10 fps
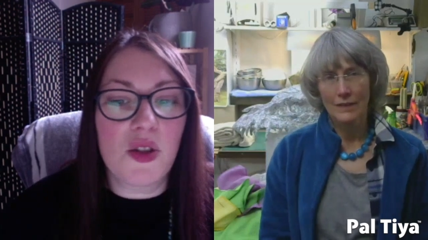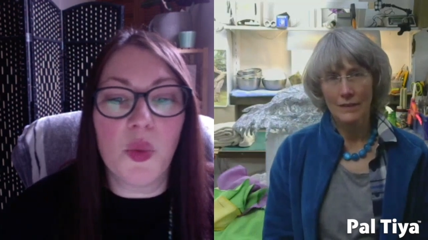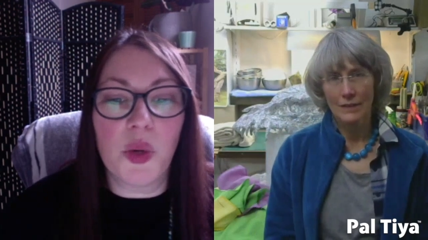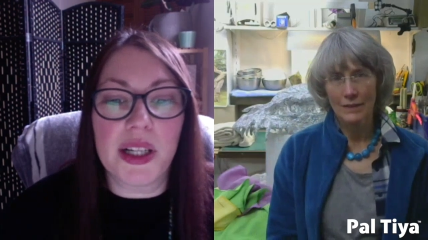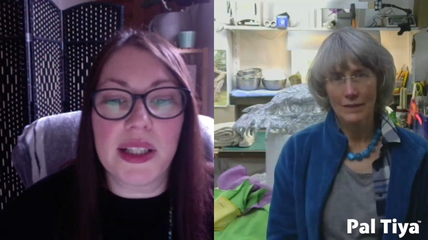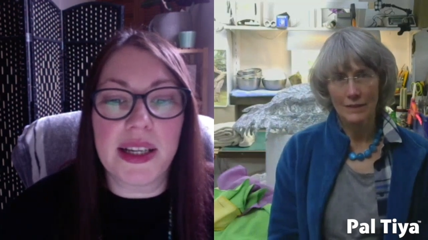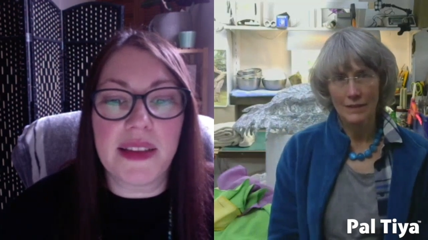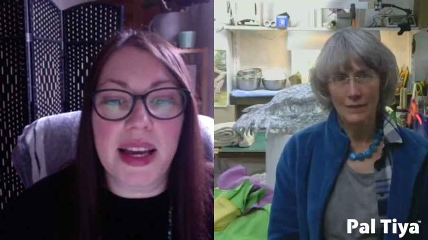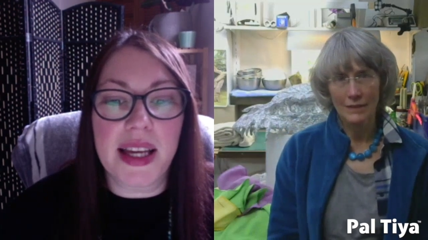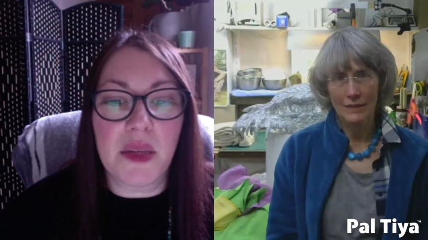Speaker 1: don't work like
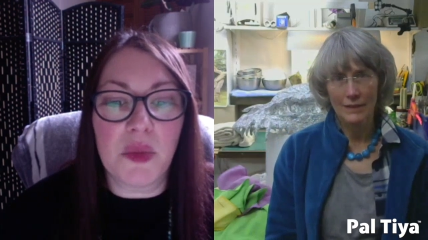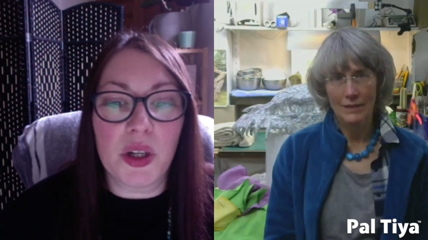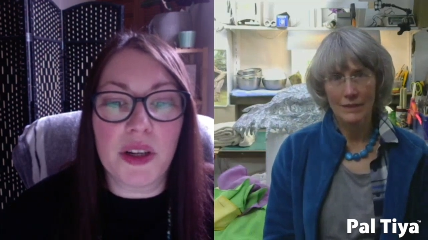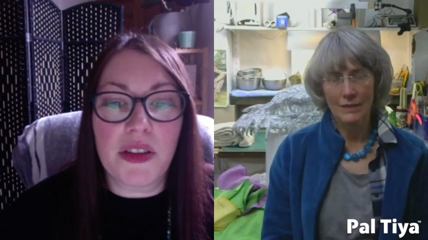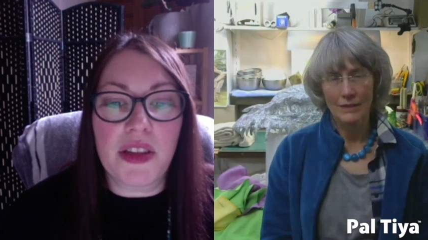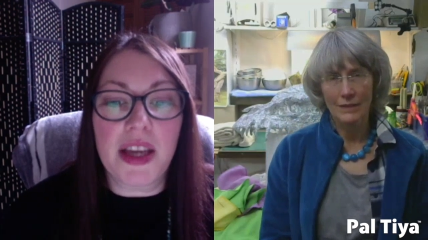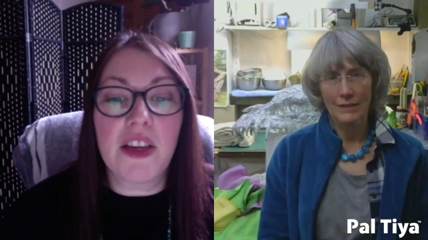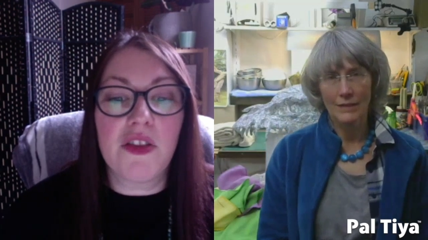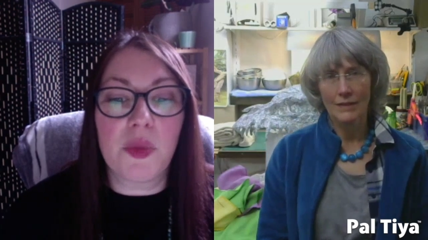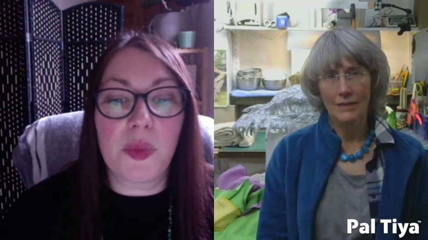that anymore. Thank you
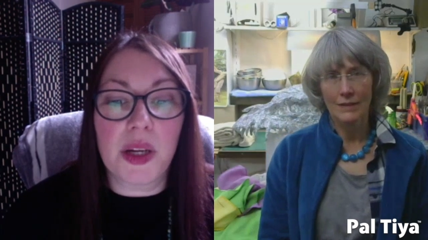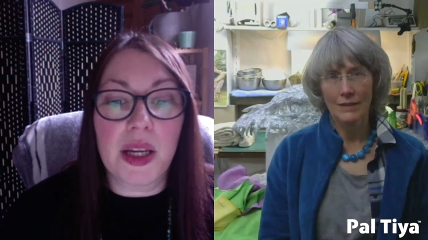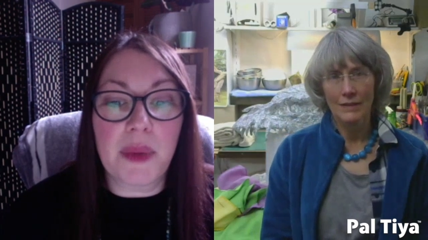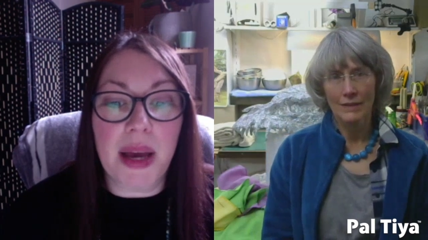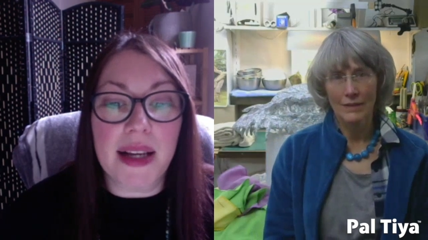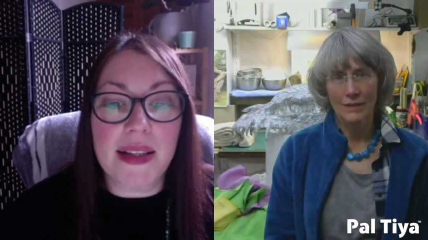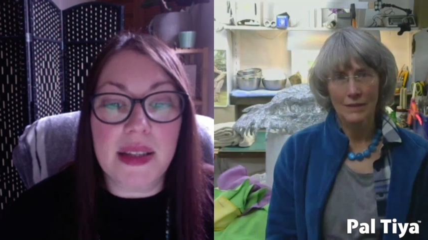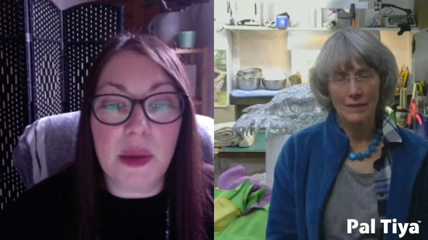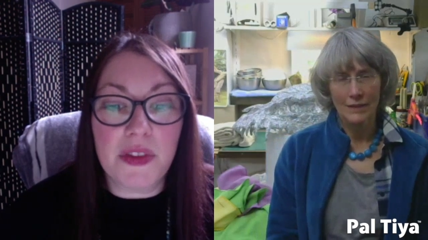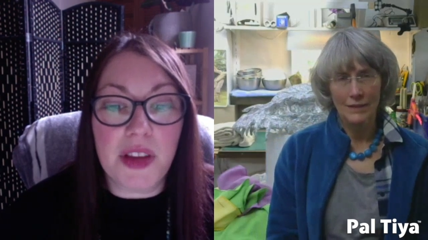for bringing back some
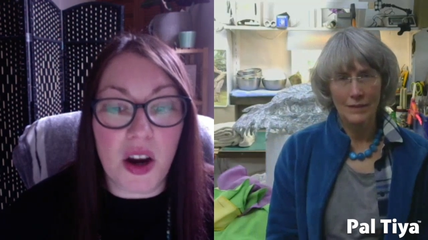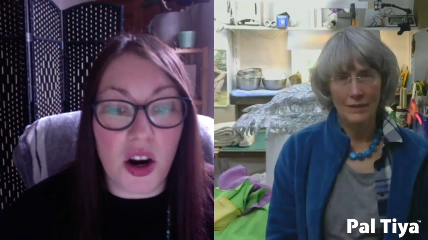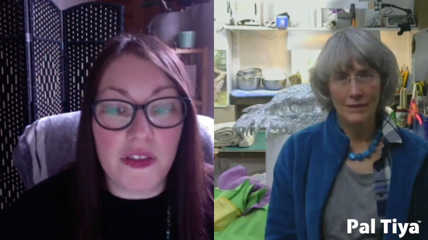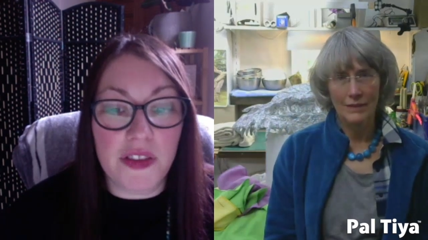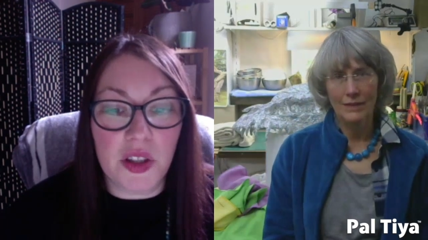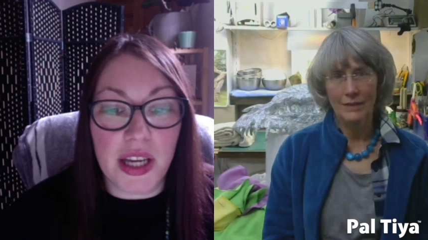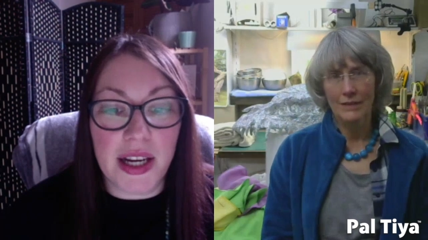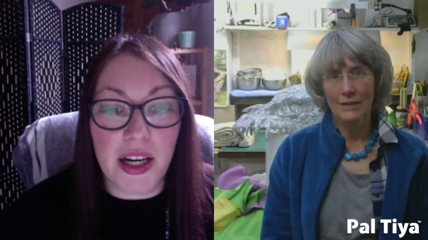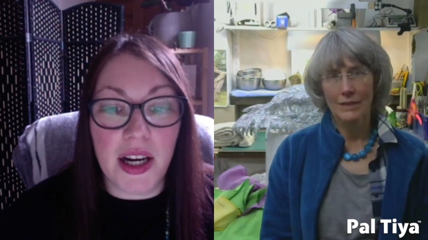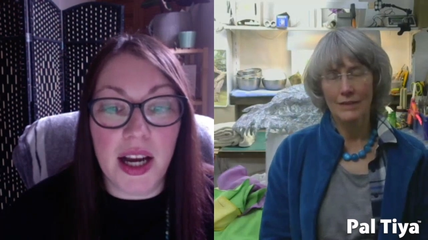of that heartfelt
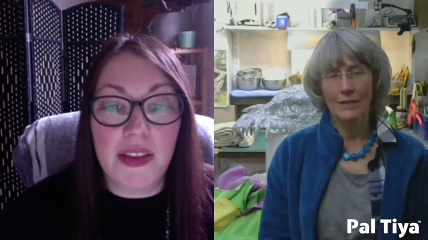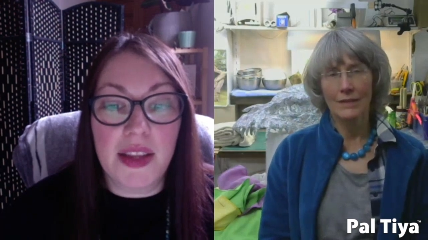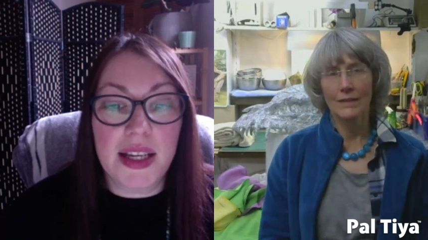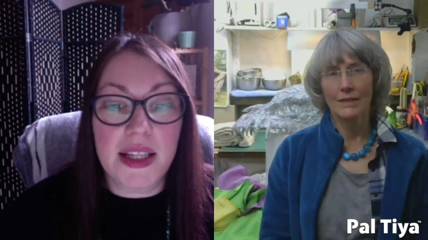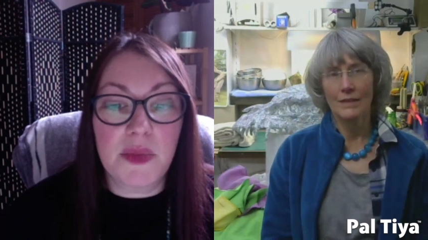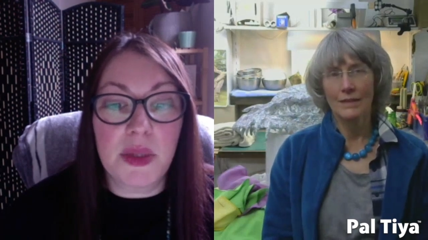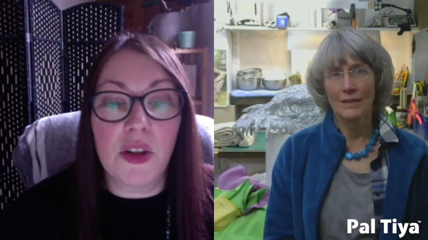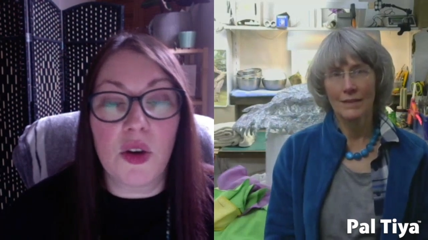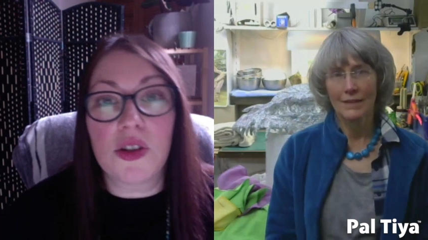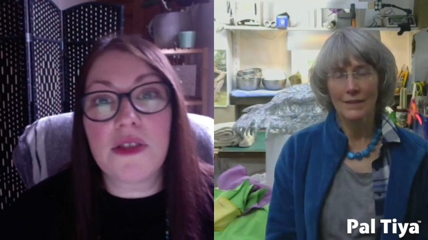care that has been
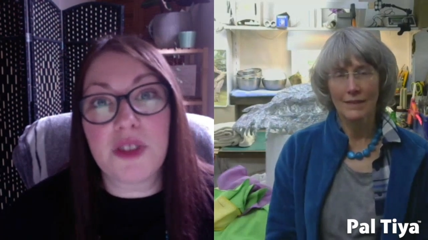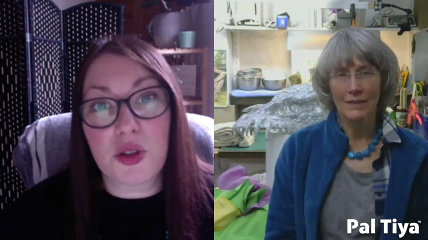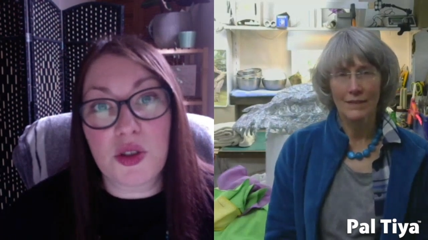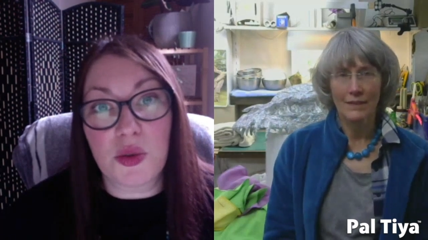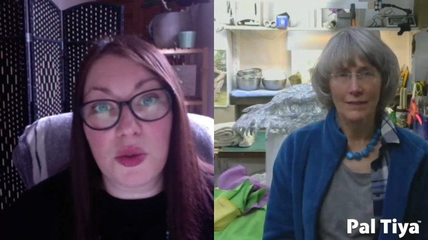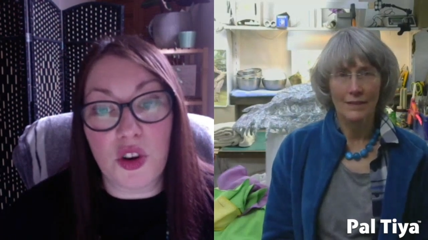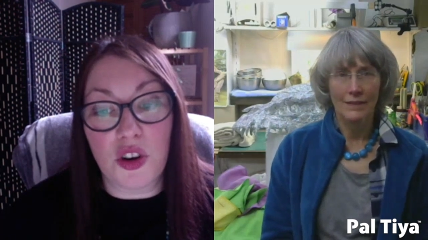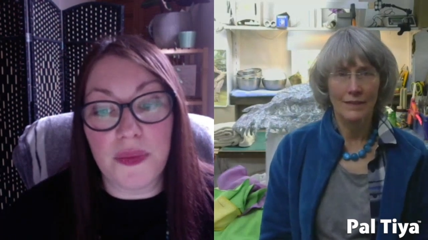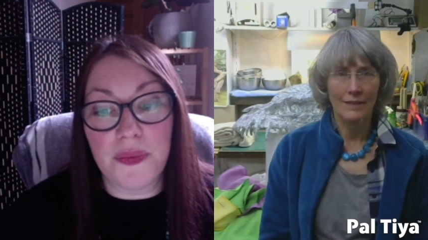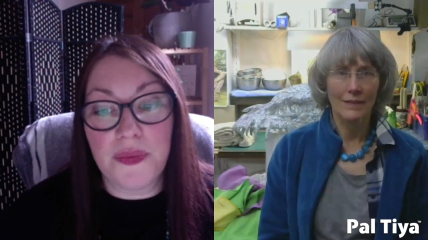lost for so
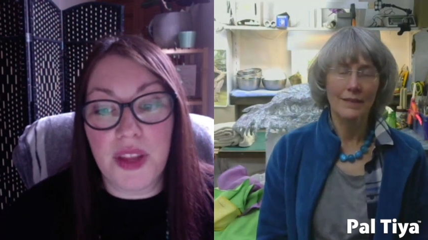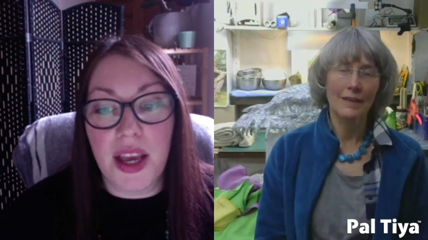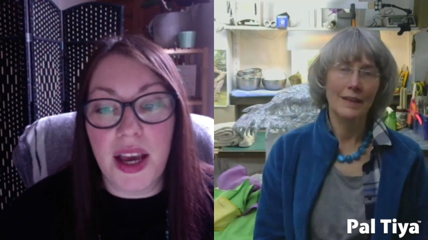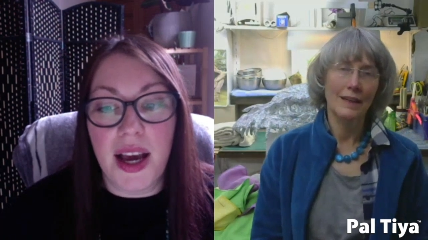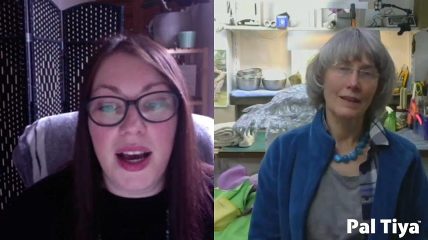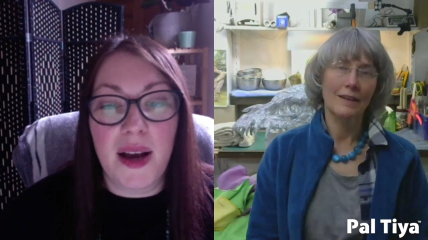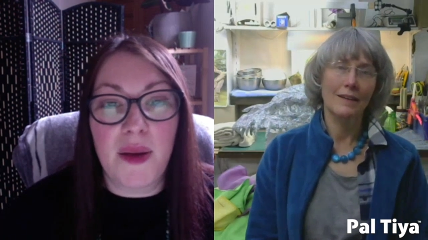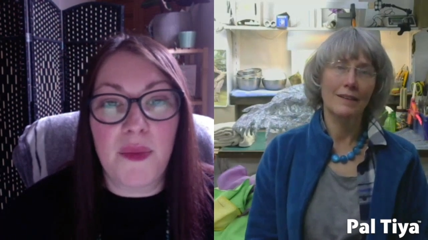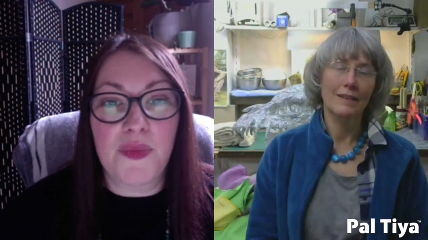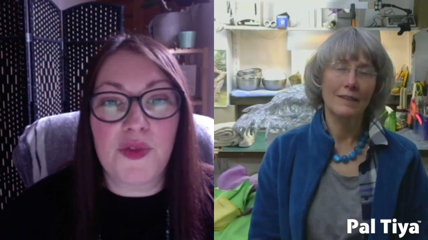long.
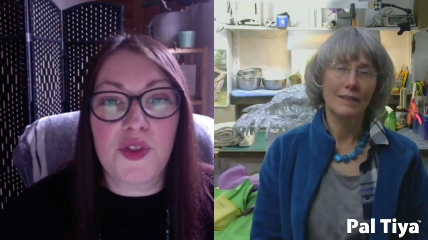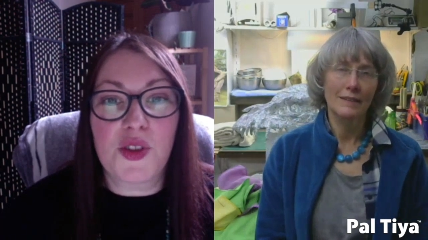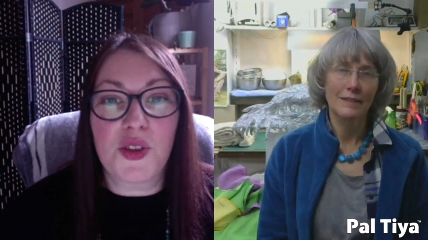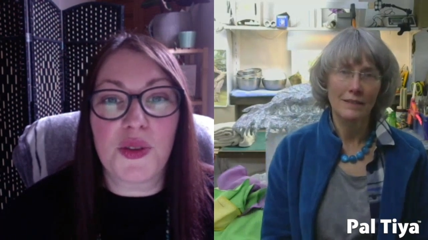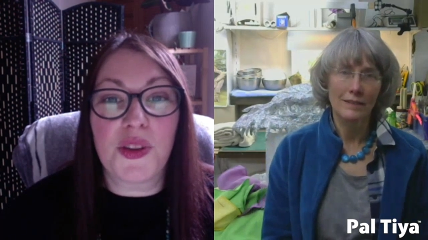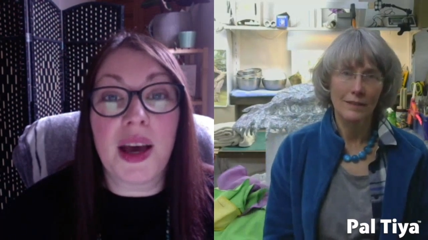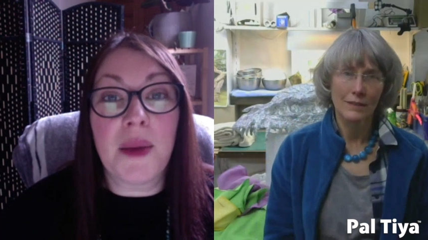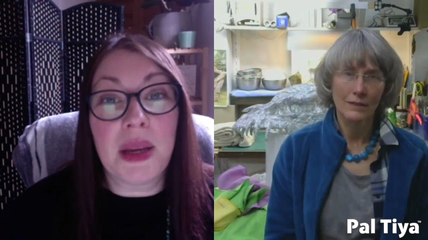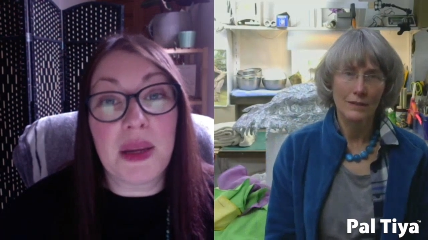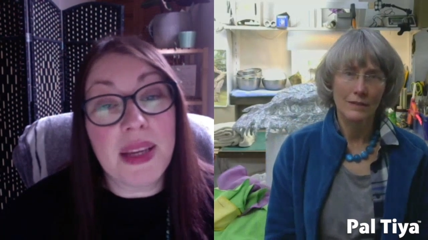So that
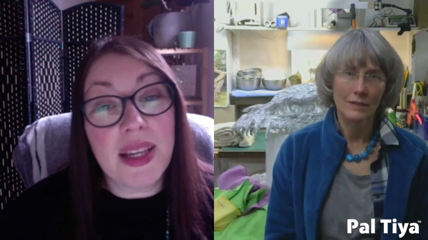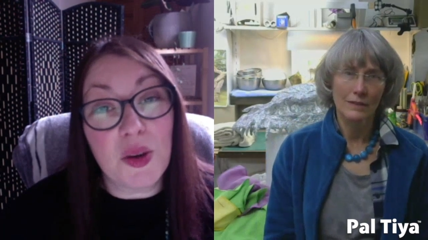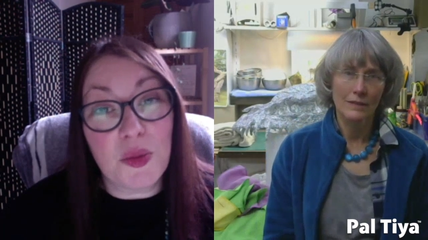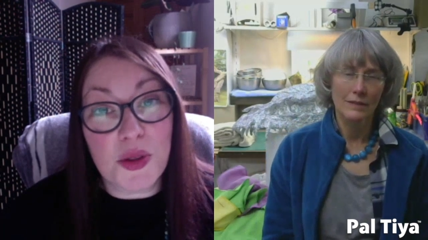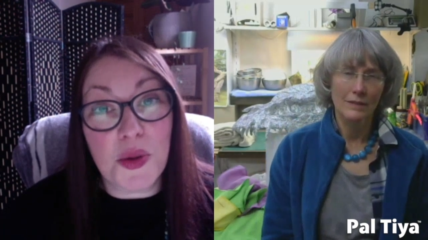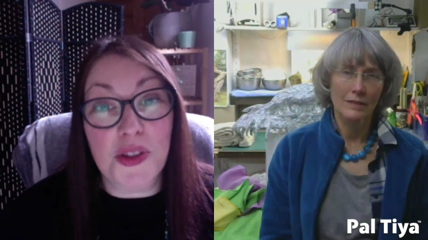made me almost